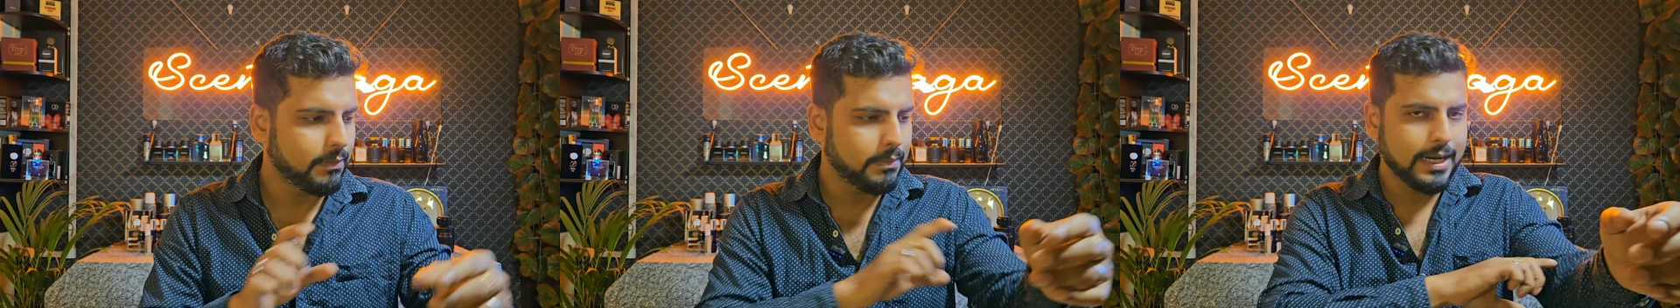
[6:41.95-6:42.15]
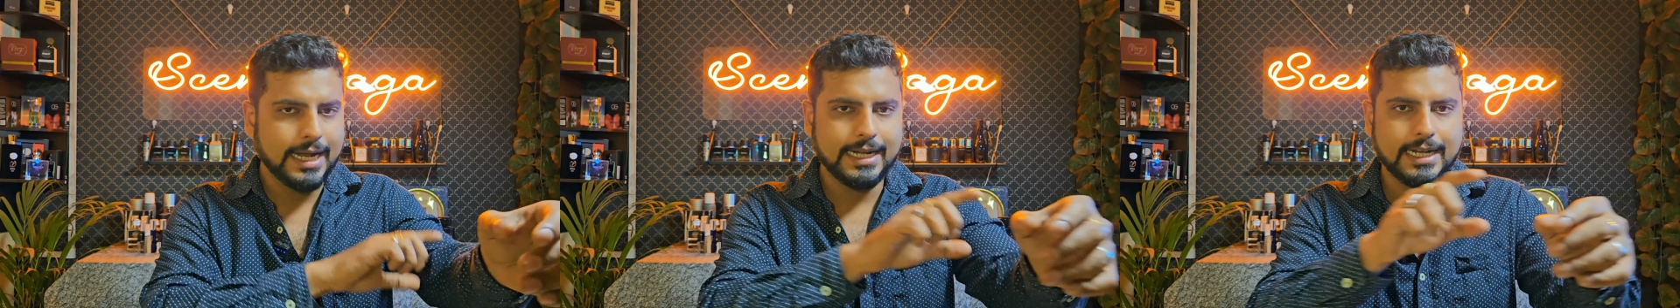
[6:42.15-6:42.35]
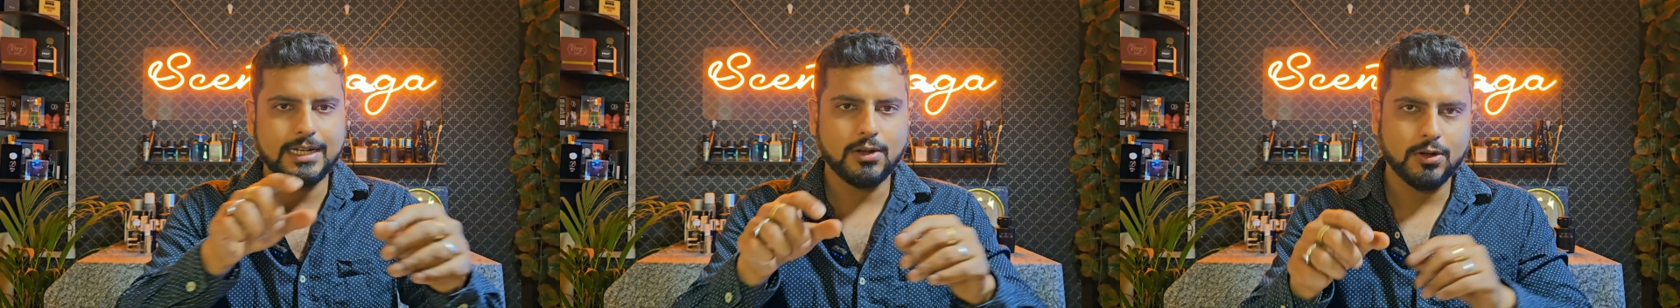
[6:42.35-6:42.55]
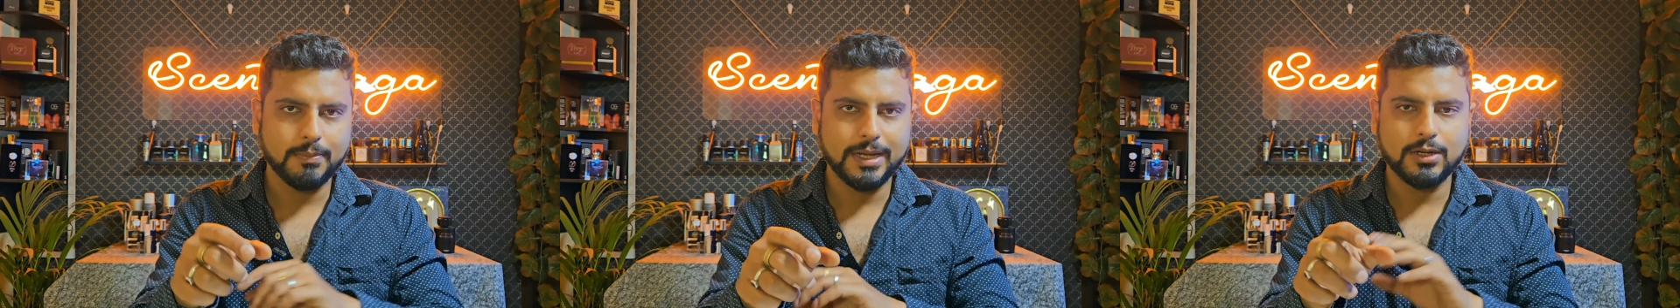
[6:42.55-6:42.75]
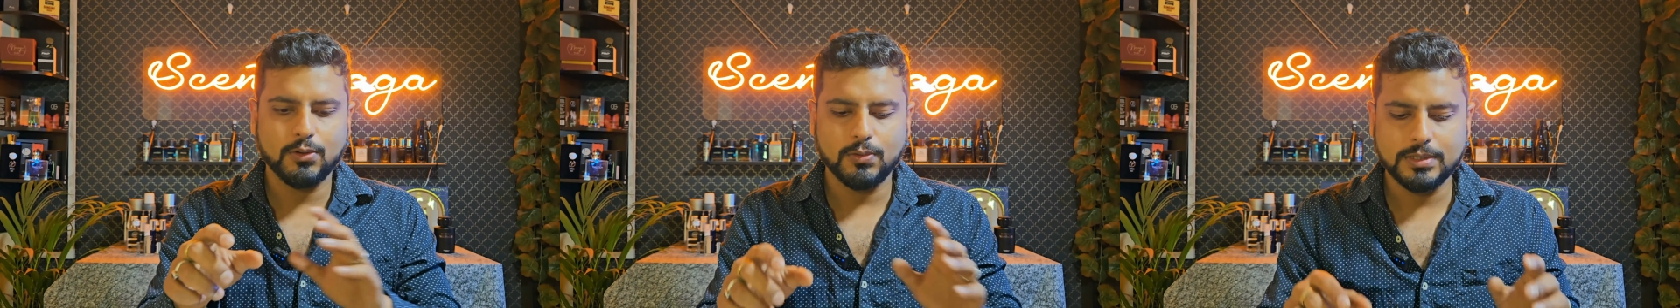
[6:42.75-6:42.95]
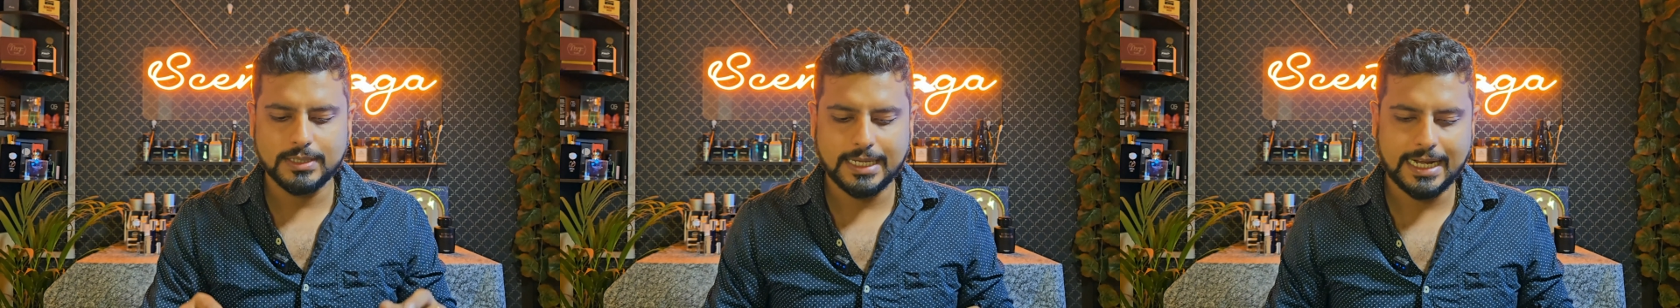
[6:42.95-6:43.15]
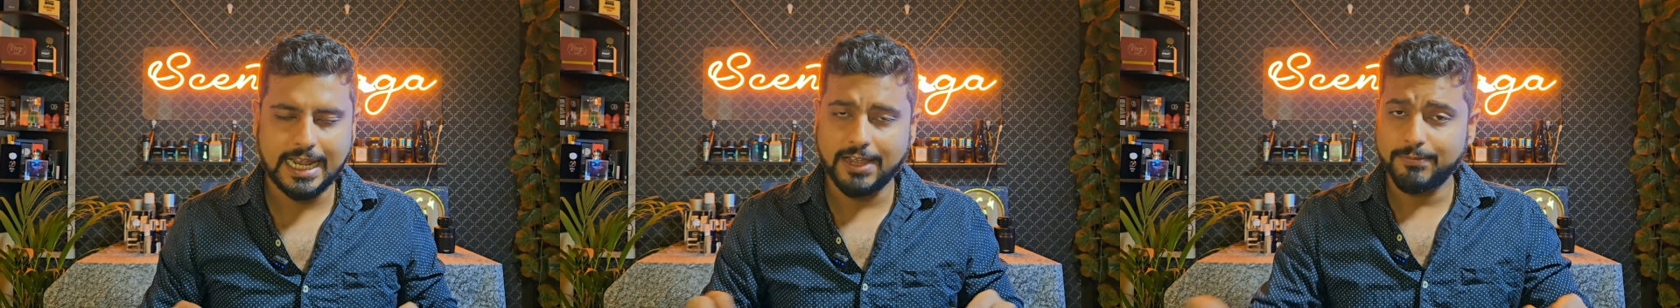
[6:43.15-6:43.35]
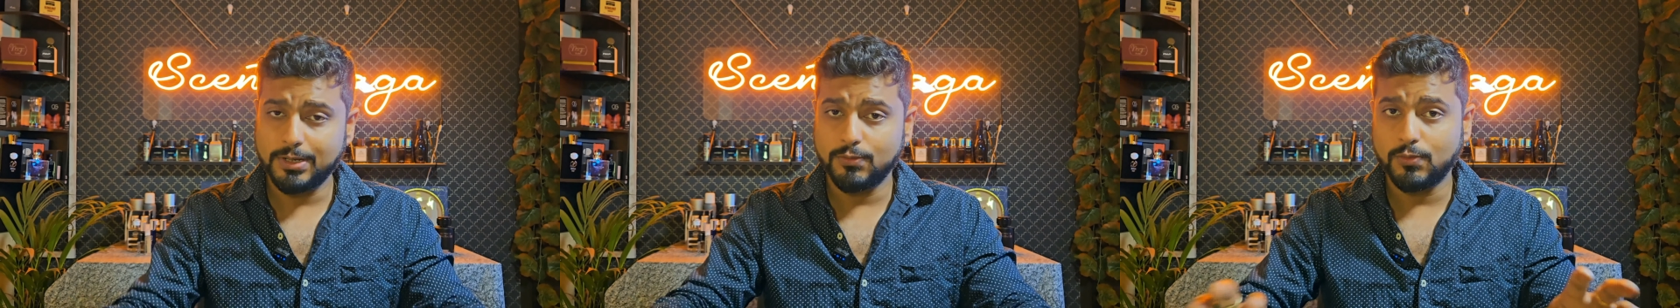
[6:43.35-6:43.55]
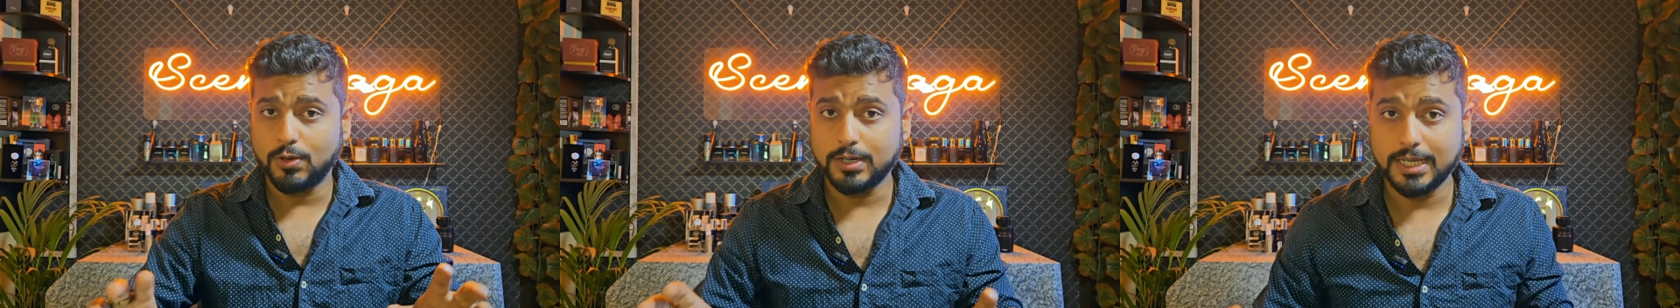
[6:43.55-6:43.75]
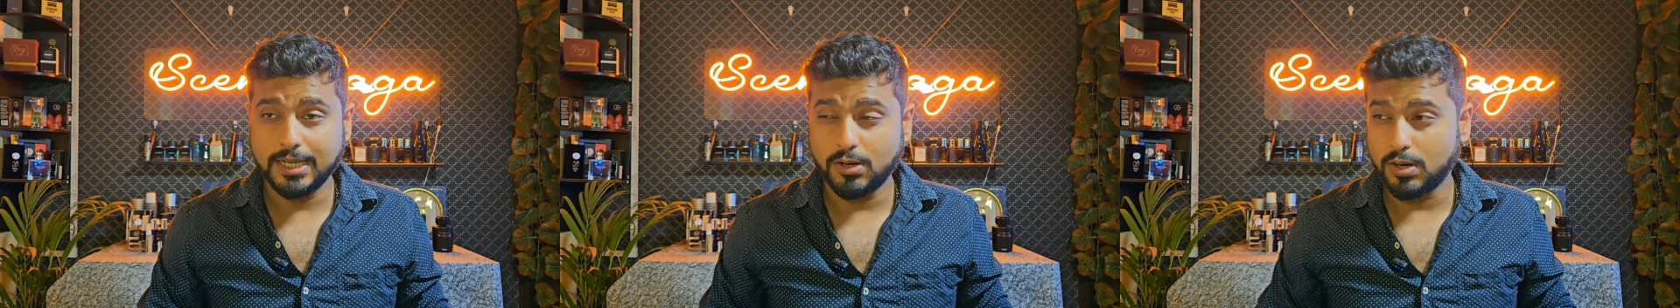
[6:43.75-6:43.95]
applied it on my clothes and I have been
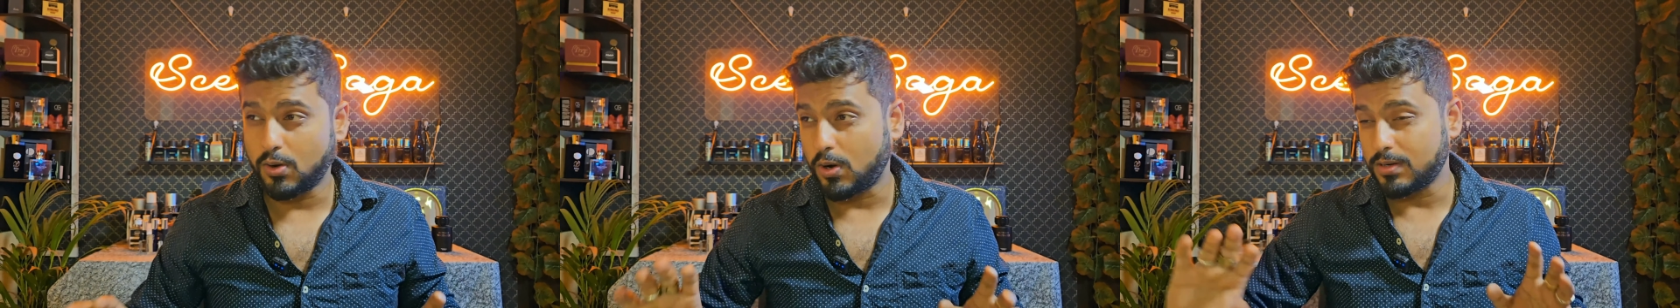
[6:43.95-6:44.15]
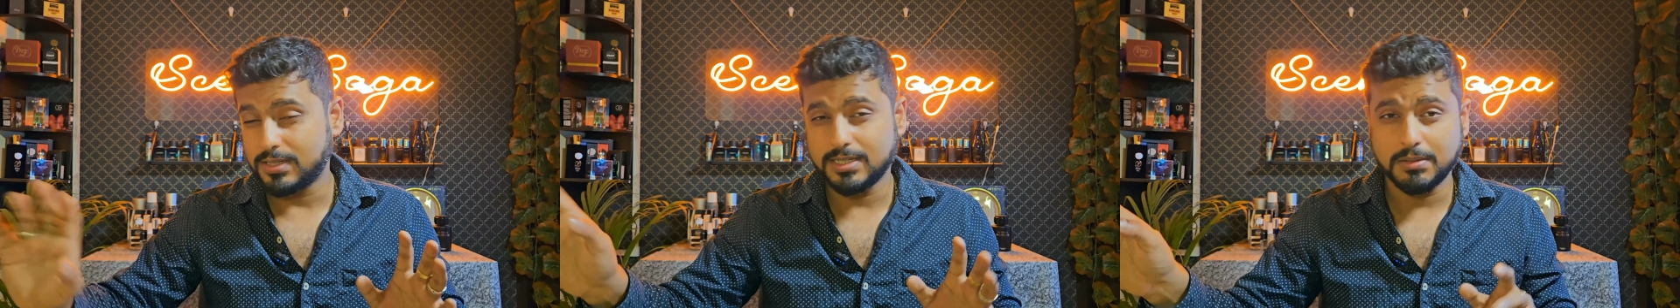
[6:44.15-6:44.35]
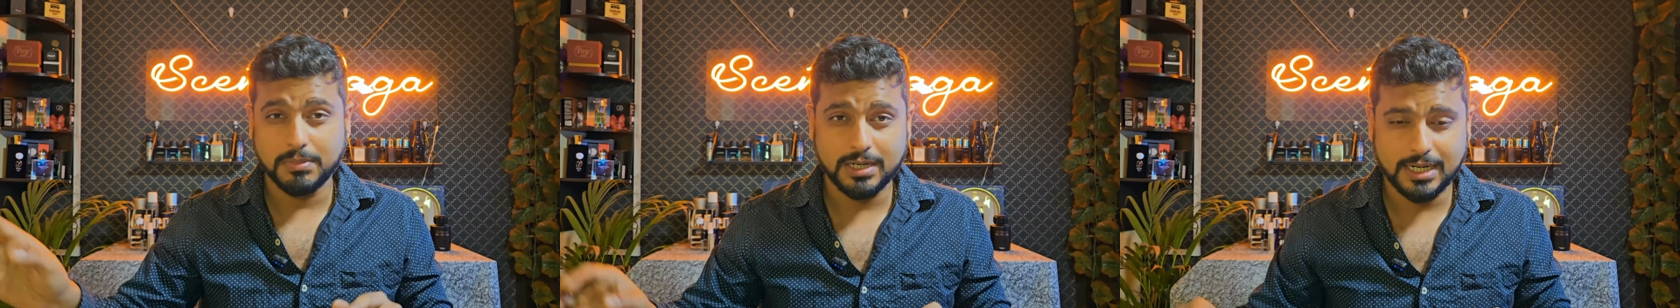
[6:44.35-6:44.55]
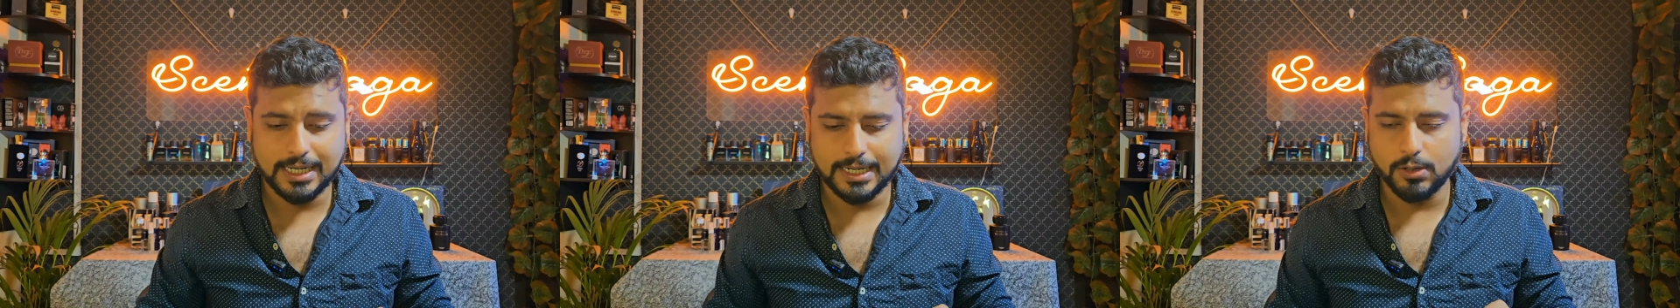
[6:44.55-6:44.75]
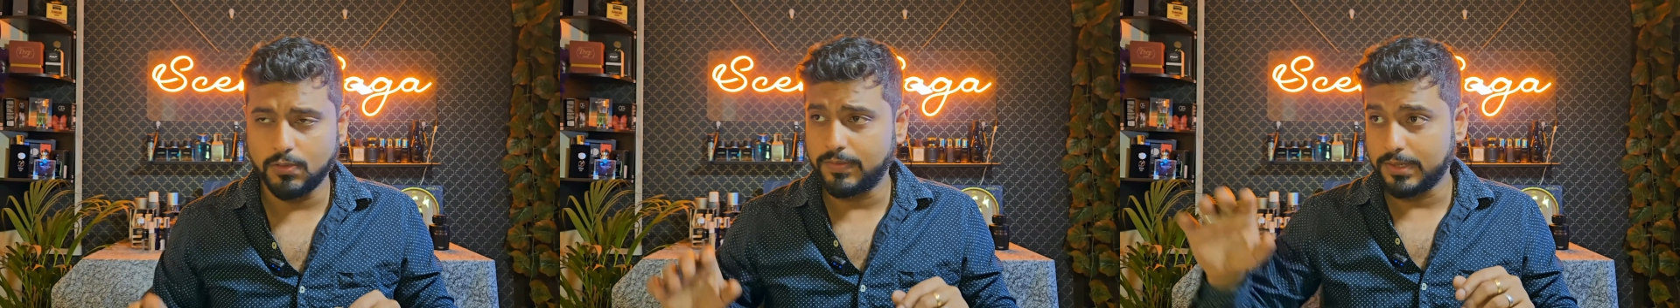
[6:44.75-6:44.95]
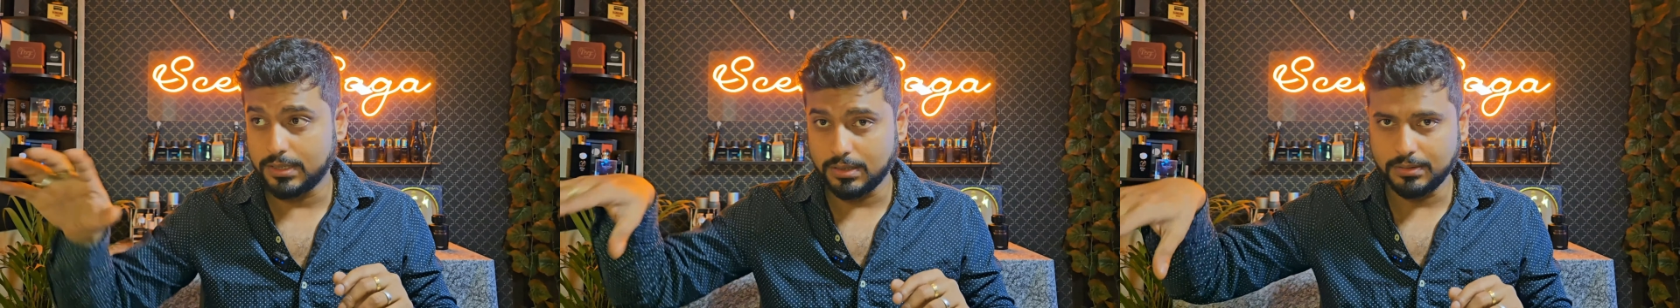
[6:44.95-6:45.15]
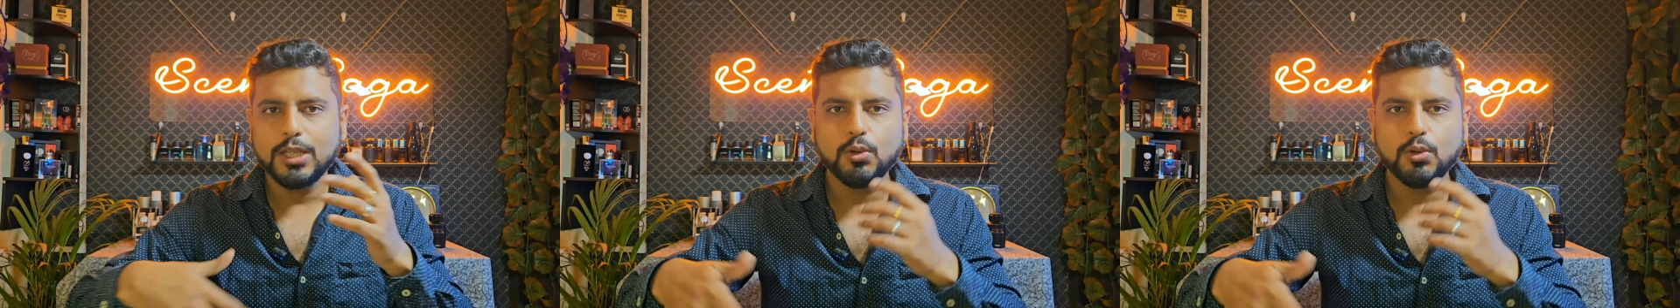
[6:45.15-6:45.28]
working on a hot summery day over here.